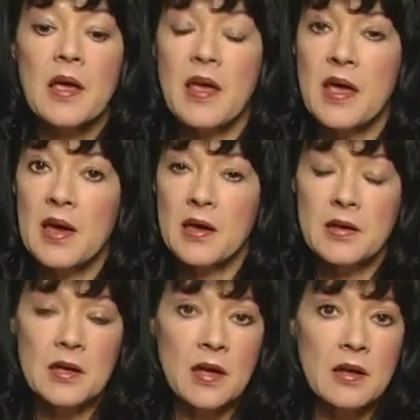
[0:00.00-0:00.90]
and
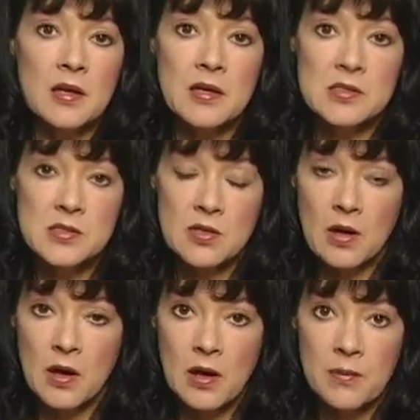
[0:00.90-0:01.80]
it is
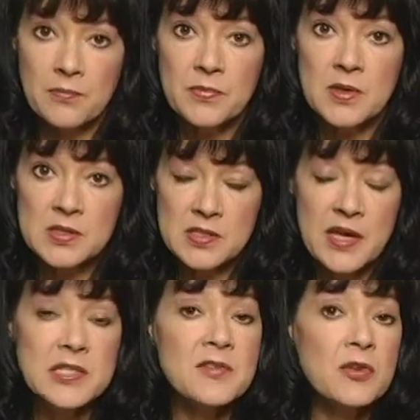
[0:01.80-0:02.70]

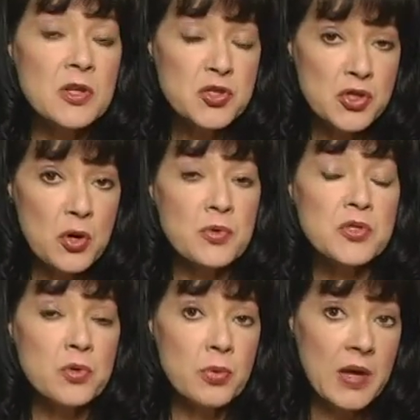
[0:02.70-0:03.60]
scientifically shown
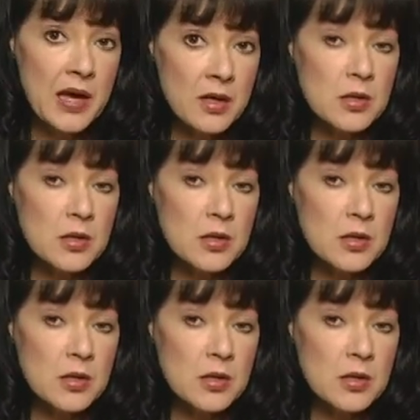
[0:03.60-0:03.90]
to again